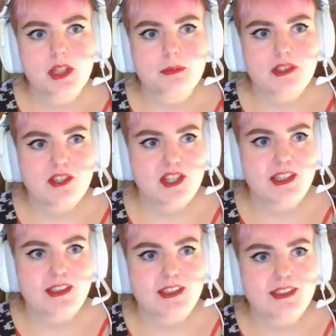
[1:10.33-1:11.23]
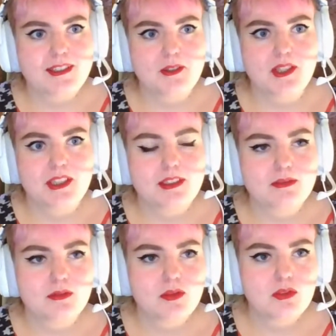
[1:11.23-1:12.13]
appreciate that, so I
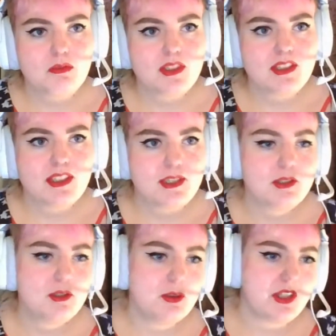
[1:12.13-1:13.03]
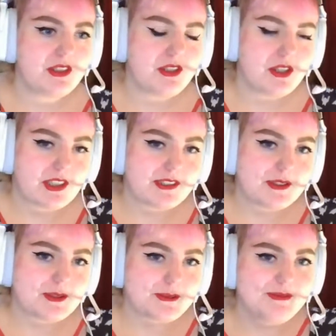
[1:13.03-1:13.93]
see who I'm talking to.